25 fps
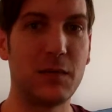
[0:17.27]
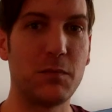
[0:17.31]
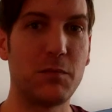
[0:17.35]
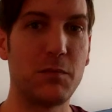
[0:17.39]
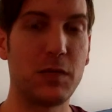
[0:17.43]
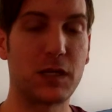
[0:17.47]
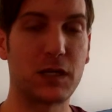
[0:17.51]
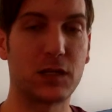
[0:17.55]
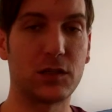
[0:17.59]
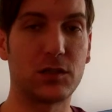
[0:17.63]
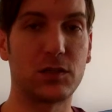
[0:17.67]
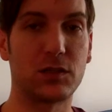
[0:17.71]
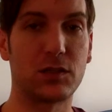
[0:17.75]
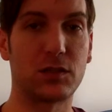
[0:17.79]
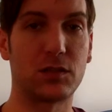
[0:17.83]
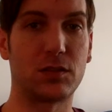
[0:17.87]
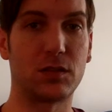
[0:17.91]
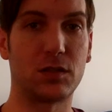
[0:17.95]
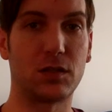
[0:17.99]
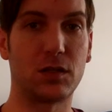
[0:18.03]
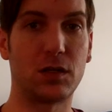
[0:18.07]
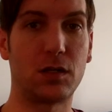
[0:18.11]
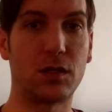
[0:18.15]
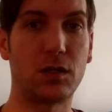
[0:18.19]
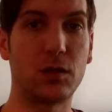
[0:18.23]
because there's
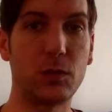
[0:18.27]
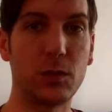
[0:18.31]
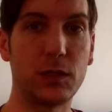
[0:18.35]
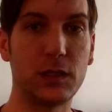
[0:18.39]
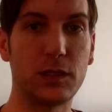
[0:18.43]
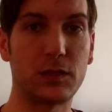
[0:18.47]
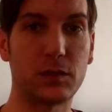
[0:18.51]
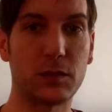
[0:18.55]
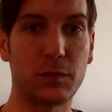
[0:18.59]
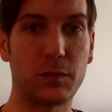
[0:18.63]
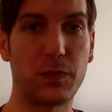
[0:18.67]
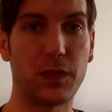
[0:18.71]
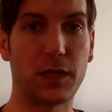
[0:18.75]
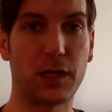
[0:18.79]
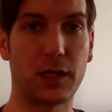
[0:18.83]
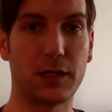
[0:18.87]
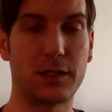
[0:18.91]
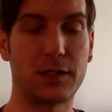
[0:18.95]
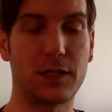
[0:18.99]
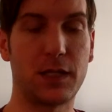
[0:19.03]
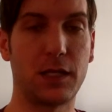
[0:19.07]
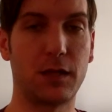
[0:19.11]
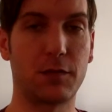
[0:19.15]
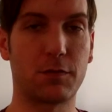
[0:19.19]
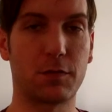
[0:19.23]
always something I
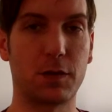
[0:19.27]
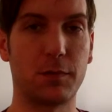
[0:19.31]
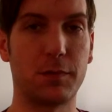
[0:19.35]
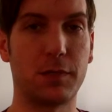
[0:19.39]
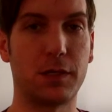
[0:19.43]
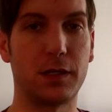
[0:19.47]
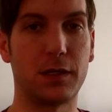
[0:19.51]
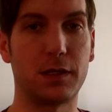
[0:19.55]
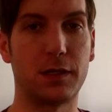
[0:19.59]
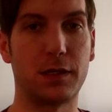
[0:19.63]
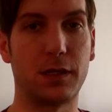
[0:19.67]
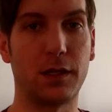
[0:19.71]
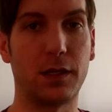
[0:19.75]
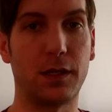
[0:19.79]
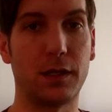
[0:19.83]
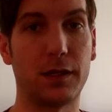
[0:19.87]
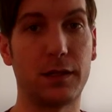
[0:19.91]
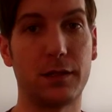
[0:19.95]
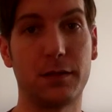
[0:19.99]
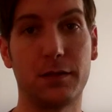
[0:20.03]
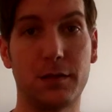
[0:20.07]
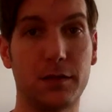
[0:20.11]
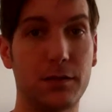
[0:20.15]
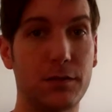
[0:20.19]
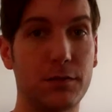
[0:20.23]
take from it that
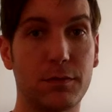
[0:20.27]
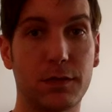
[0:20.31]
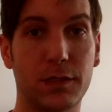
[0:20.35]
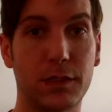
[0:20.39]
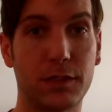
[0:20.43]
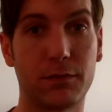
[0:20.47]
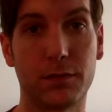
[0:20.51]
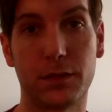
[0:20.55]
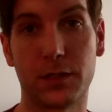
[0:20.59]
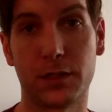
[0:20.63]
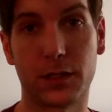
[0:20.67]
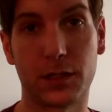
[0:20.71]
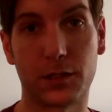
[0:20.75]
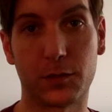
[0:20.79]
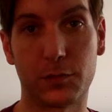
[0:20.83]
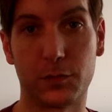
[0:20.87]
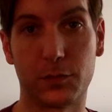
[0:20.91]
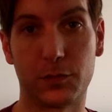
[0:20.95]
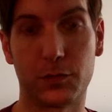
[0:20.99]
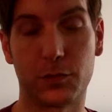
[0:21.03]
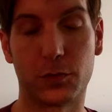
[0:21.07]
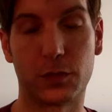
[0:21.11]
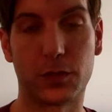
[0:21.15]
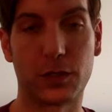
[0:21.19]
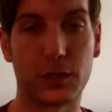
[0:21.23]
I didn't really realize
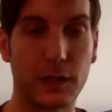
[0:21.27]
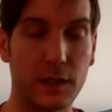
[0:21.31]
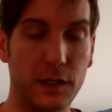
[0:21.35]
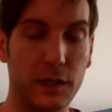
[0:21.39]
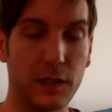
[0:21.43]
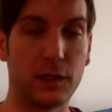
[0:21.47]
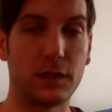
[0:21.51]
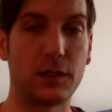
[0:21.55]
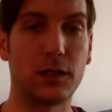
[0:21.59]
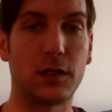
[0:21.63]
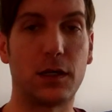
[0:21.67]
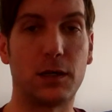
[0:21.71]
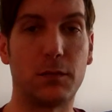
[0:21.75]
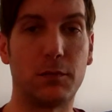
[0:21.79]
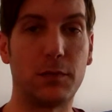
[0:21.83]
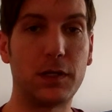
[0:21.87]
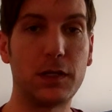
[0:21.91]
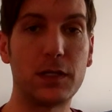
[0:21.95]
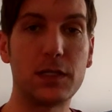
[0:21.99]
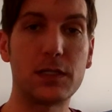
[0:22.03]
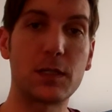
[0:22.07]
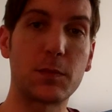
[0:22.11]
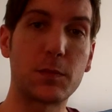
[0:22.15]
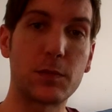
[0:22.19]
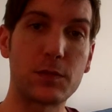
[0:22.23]
before.
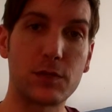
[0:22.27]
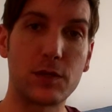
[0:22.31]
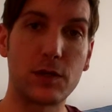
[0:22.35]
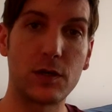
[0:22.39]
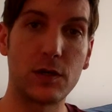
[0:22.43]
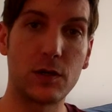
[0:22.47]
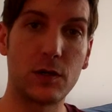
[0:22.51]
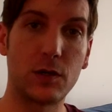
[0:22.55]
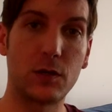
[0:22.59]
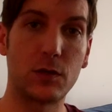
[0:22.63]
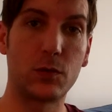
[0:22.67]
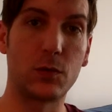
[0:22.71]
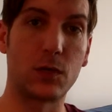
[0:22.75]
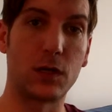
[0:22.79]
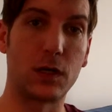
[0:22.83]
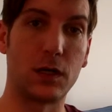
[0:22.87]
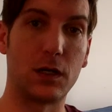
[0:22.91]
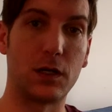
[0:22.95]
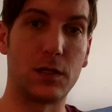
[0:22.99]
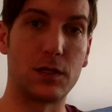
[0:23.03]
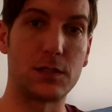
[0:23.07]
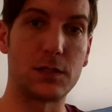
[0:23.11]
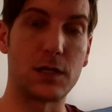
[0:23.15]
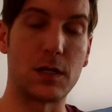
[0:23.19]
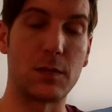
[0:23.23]
Monday's episode
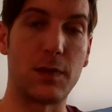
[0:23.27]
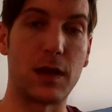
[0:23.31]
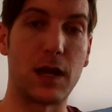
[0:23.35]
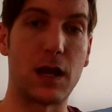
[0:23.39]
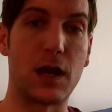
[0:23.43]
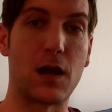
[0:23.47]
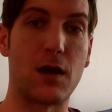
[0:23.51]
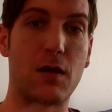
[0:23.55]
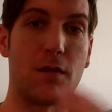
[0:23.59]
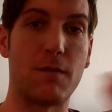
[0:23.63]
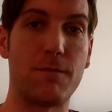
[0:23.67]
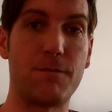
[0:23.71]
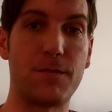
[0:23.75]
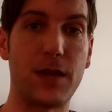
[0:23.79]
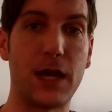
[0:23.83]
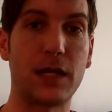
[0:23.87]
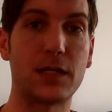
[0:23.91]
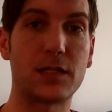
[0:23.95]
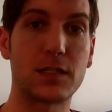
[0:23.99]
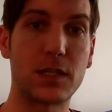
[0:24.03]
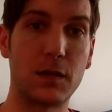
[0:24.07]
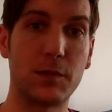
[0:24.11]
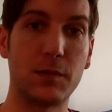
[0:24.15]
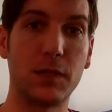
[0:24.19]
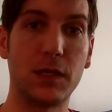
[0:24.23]
was about
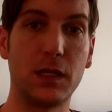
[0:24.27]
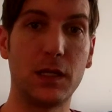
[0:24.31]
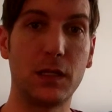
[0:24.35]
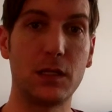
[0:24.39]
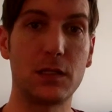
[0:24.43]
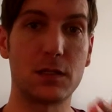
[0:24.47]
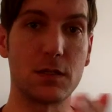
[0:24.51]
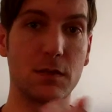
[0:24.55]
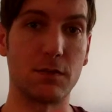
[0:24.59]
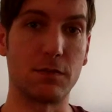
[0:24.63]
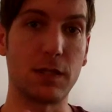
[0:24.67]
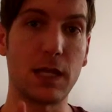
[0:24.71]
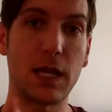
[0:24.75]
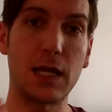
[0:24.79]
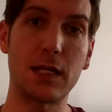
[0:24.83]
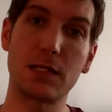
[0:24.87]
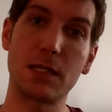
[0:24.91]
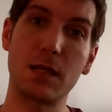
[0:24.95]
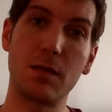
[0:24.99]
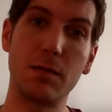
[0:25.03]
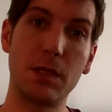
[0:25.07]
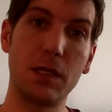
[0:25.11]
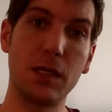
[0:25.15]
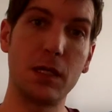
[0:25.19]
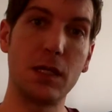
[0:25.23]
fat tummy to flat
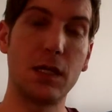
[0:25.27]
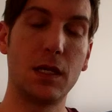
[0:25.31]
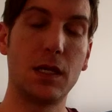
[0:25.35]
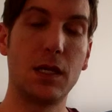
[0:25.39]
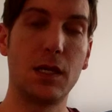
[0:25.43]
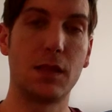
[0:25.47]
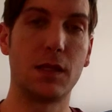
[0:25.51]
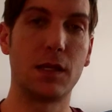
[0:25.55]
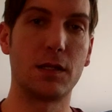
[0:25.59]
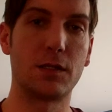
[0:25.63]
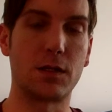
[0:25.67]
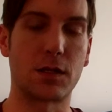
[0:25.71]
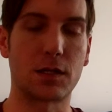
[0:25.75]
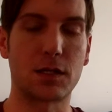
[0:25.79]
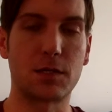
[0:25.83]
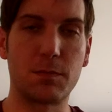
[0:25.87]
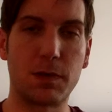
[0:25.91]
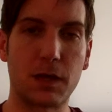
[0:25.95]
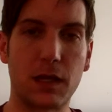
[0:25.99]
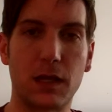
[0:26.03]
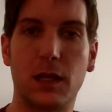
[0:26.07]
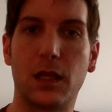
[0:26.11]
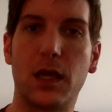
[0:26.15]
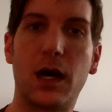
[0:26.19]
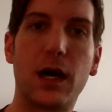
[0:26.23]
tummy. They talked
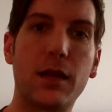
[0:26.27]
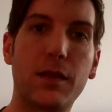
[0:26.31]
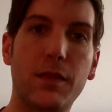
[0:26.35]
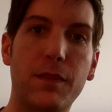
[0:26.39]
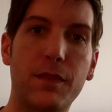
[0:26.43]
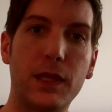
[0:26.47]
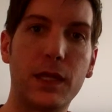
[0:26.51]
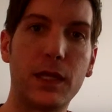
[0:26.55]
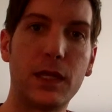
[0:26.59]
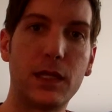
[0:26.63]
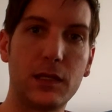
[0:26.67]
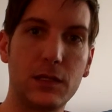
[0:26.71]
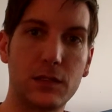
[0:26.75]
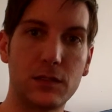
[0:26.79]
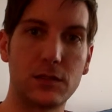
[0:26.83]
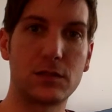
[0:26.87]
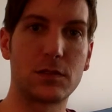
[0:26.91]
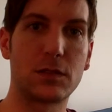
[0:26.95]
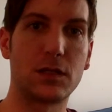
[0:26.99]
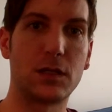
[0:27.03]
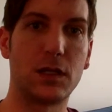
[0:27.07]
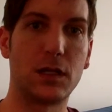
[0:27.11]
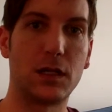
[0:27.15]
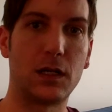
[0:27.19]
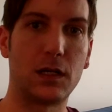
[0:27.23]
about a lot of
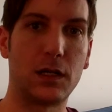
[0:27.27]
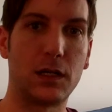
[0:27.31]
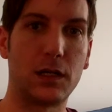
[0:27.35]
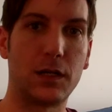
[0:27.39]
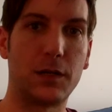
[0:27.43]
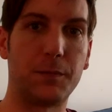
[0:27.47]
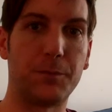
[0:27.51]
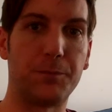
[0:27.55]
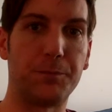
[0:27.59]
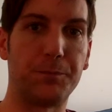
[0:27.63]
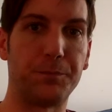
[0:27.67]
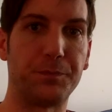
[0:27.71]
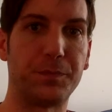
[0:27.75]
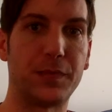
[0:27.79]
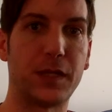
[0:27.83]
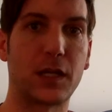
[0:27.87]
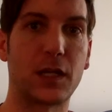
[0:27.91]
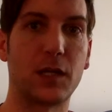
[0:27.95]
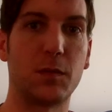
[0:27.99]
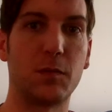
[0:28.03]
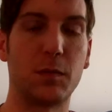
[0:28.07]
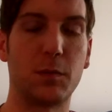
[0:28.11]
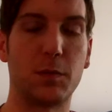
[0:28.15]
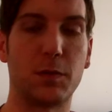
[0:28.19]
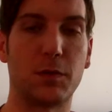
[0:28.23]
things that
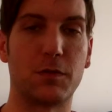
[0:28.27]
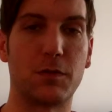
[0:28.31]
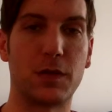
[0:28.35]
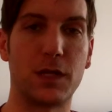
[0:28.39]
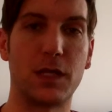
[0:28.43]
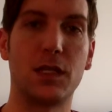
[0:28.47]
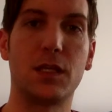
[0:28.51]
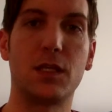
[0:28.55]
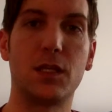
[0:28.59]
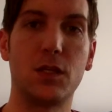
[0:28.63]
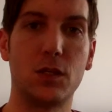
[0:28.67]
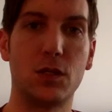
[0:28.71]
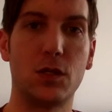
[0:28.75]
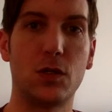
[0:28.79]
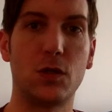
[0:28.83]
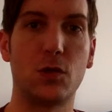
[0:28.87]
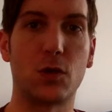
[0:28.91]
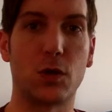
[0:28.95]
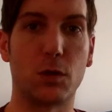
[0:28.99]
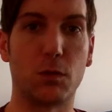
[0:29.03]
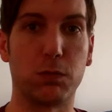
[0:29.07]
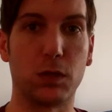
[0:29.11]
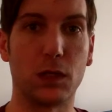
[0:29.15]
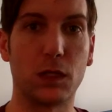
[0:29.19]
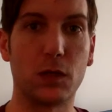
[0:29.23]
could be preventing you
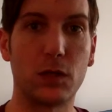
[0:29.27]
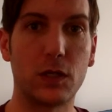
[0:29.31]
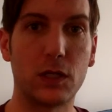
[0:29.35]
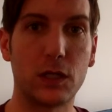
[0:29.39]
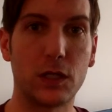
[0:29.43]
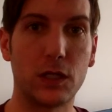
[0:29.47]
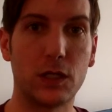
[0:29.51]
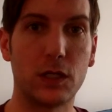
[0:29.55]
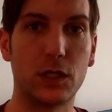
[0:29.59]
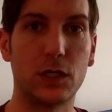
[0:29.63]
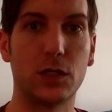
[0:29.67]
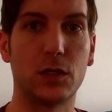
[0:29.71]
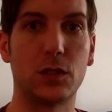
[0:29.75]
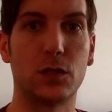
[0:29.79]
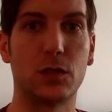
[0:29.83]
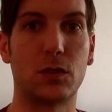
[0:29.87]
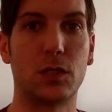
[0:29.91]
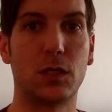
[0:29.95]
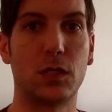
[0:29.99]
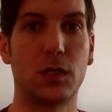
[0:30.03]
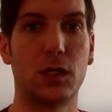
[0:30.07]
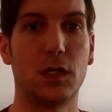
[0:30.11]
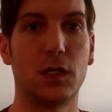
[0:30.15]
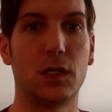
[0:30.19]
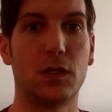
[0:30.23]
or bloating you
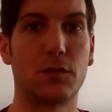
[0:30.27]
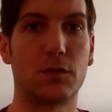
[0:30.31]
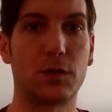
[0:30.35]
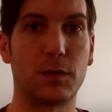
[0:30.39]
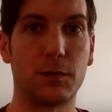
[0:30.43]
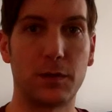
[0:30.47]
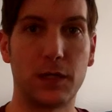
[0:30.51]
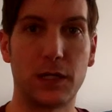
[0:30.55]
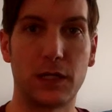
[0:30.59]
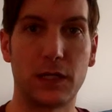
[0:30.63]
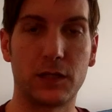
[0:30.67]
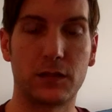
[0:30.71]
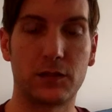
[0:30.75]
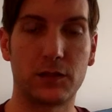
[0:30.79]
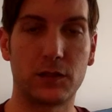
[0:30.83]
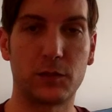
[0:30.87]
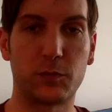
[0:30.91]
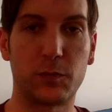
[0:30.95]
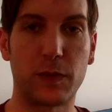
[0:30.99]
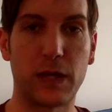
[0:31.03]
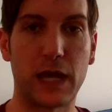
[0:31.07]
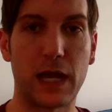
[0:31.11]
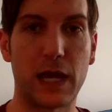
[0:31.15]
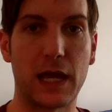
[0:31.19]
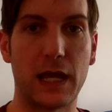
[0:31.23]
from getting a
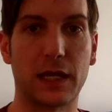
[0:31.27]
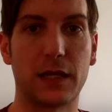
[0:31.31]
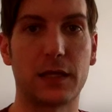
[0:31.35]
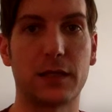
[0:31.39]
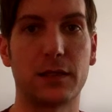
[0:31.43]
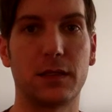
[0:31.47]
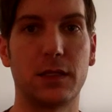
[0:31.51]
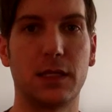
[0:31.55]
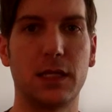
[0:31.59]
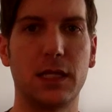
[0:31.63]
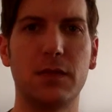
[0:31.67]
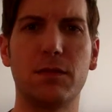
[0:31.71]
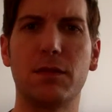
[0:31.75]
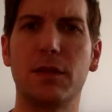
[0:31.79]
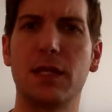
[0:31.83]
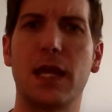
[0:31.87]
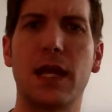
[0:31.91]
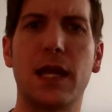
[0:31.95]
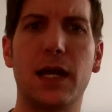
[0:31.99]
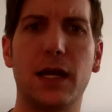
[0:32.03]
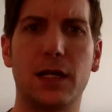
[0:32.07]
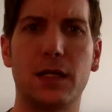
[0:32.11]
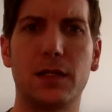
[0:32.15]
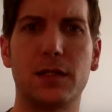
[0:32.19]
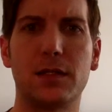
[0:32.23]
six-pack. They even
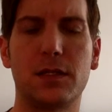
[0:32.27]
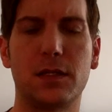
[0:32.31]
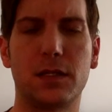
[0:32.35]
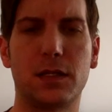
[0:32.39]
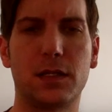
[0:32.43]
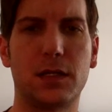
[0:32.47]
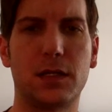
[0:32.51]
had